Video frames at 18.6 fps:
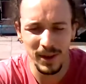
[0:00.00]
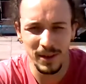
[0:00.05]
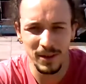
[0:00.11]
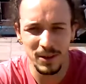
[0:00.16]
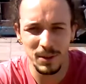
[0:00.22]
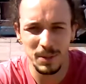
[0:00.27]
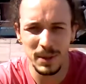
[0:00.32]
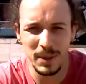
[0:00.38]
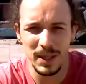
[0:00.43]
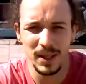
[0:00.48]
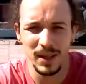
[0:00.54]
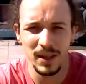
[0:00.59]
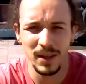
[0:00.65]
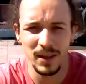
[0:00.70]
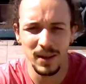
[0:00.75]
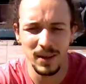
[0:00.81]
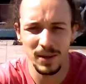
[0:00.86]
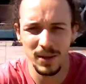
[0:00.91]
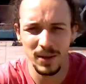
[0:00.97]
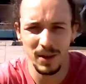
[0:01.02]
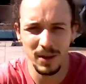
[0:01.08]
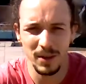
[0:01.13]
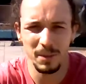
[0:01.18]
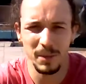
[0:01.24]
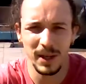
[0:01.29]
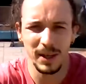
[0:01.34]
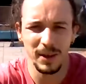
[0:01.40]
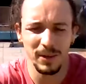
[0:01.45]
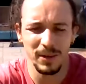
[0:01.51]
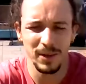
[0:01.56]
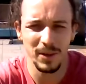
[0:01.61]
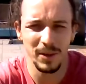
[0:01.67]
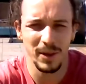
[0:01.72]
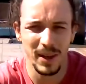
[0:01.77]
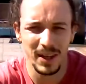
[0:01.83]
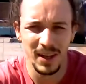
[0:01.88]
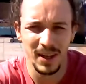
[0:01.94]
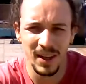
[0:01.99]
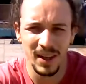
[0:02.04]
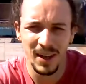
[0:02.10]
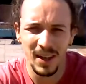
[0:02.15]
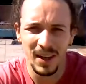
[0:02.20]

and a speaker or a microphone thing.